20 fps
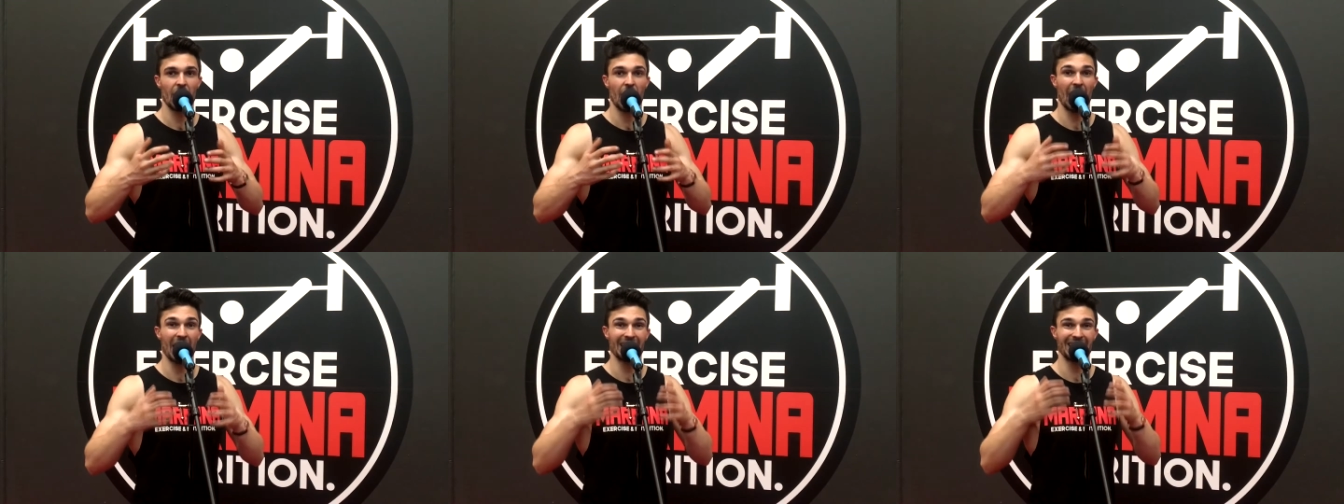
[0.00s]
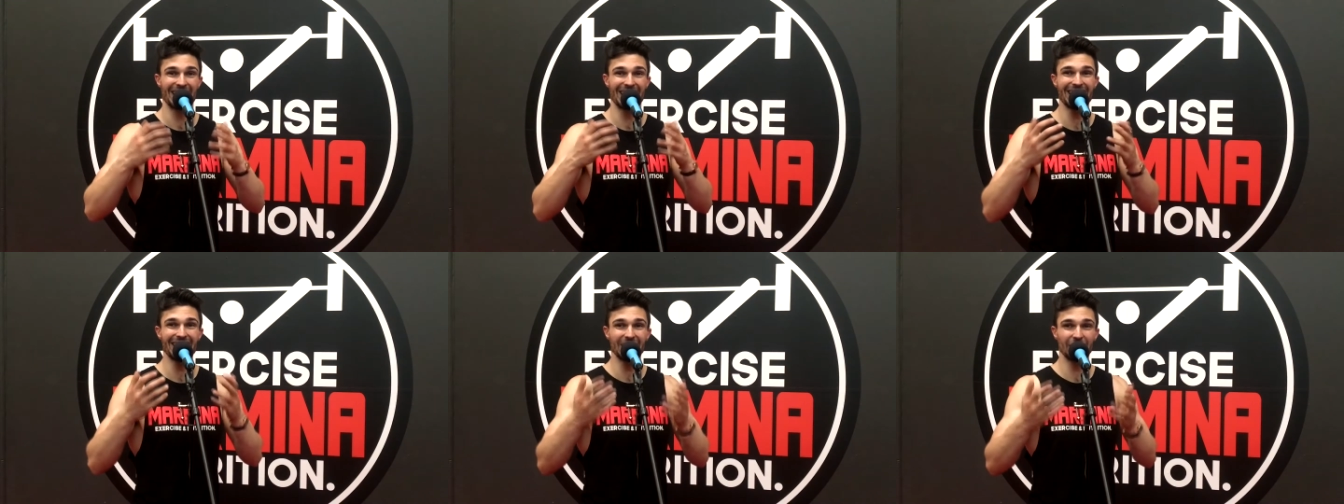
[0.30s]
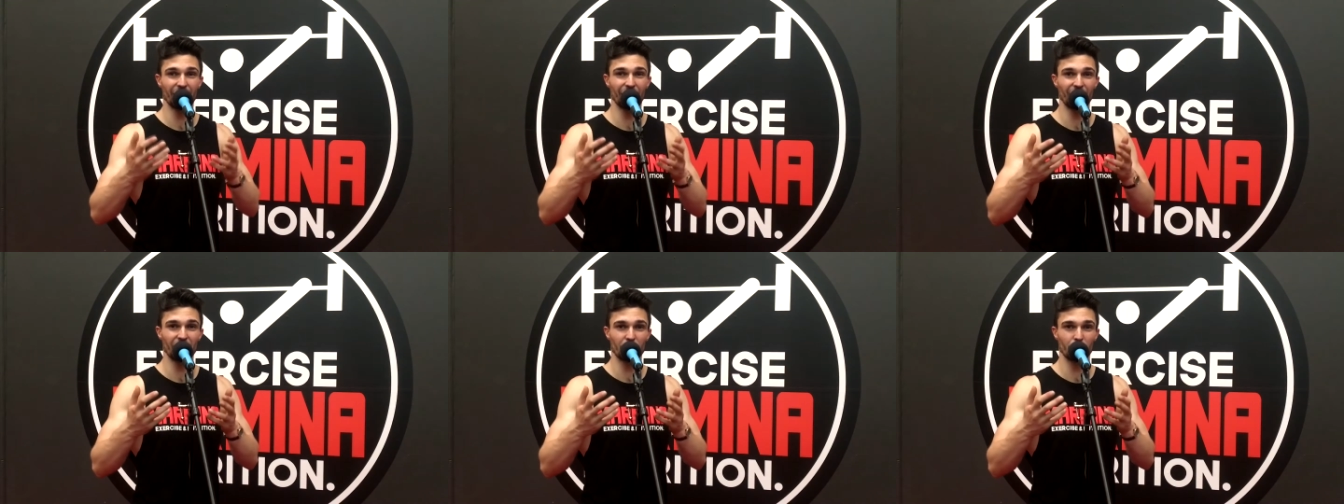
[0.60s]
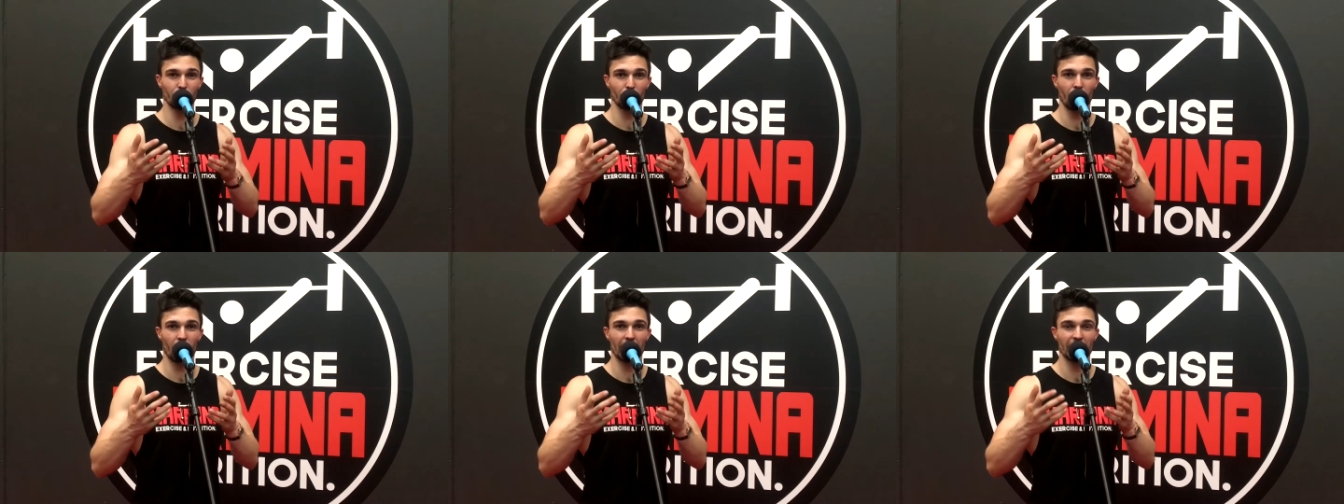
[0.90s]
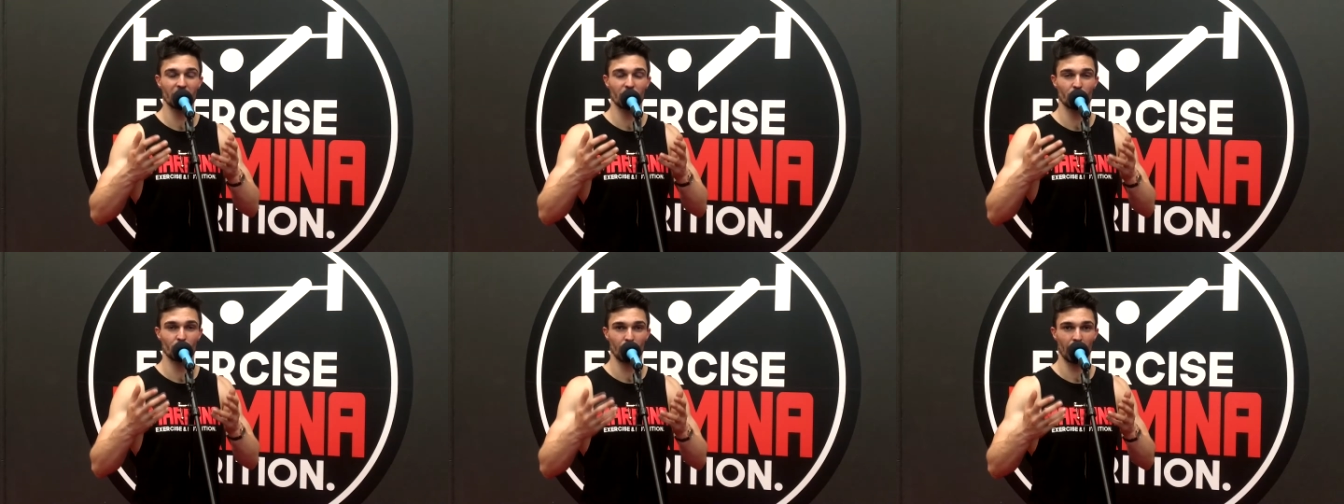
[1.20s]
an
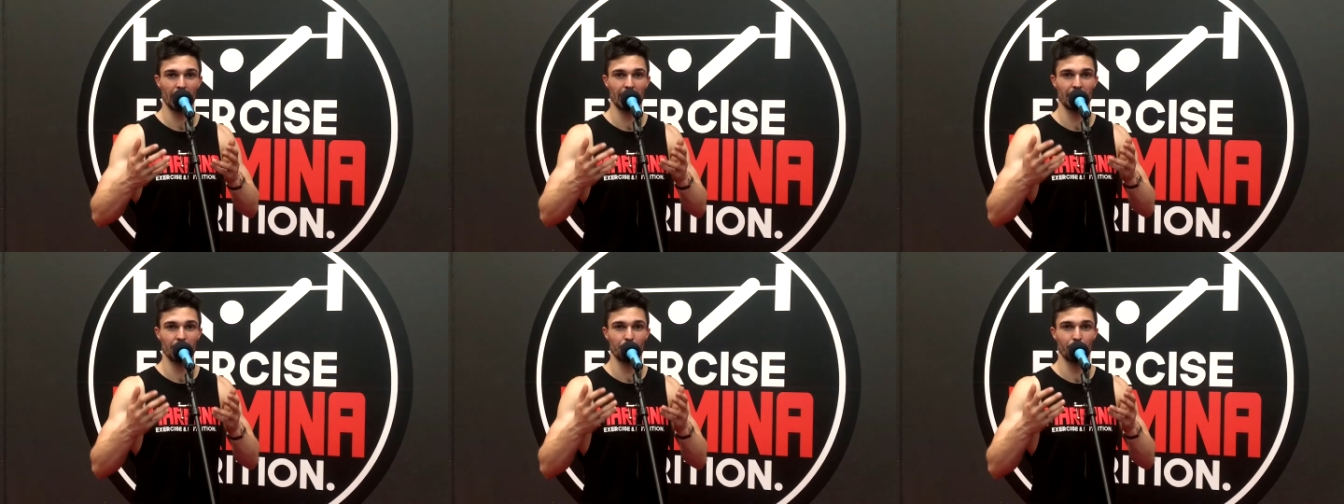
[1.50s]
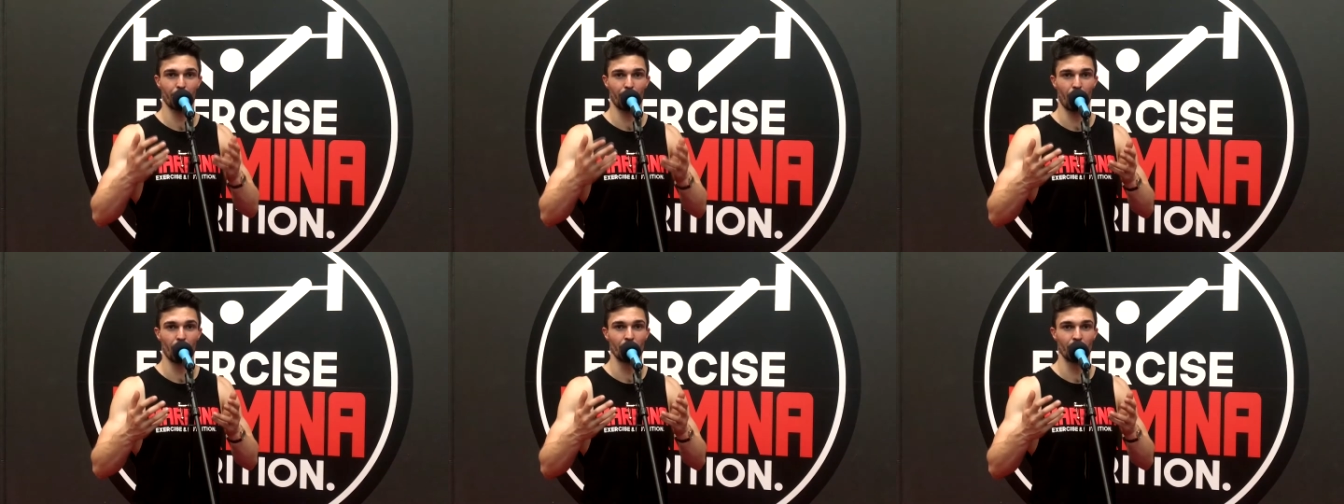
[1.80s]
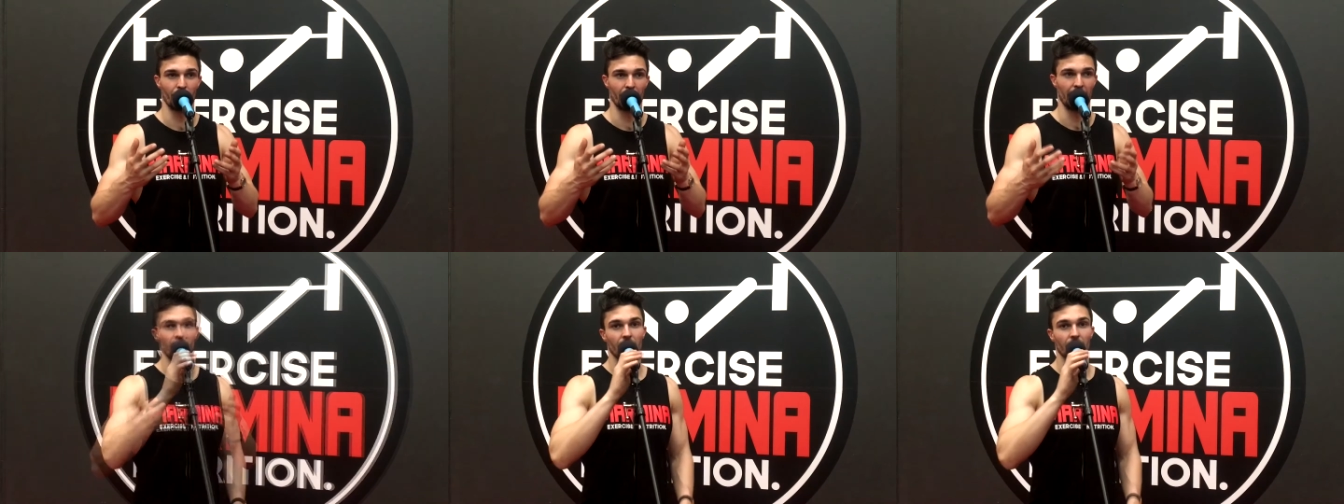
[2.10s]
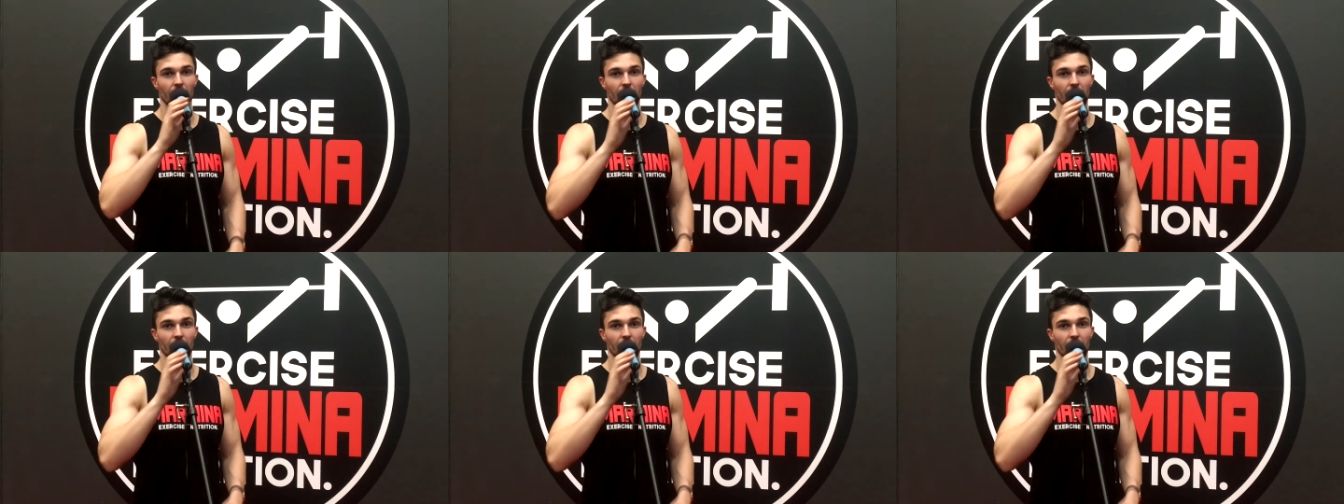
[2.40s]
individualized training program.